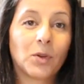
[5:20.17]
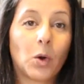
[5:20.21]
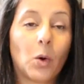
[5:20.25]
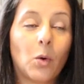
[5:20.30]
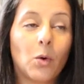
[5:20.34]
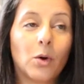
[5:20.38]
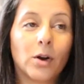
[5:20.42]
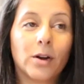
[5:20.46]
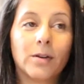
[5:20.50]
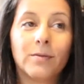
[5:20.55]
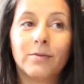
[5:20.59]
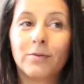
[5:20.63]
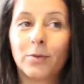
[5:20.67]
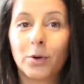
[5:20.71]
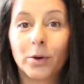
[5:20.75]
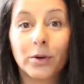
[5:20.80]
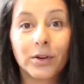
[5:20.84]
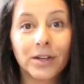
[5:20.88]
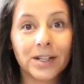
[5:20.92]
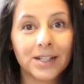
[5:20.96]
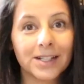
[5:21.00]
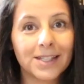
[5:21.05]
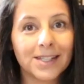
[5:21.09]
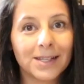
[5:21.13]
or
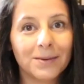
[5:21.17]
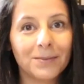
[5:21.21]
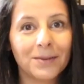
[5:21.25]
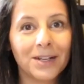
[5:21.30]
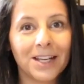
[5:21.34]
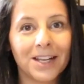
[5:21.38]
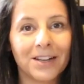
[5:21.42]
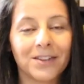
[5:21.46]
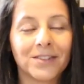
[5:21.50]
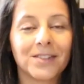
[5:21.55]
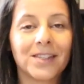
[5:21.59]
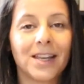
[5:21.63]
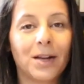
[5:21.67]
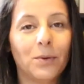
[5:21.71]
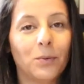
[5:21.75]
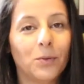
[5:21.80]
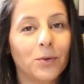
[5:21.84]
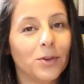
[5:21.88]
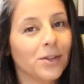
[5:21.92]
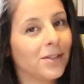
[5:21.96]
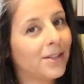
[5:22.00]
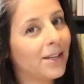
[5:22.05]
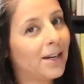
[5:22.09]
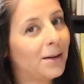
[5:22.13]
forward it to somebody else and
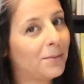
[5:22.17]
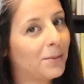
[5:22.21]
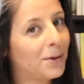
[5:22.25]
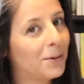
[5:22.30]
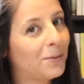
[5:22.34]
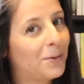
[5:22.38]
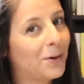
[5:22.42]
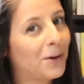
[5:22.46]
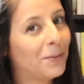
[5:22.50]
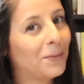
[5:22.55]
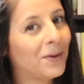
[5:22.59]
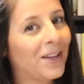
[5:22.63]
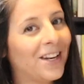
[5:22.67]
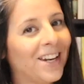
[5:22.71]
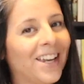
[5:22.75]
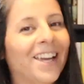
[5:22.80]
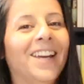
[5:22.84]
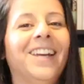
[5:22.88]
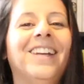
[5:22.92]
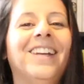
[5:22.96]
we'll set up an appointment.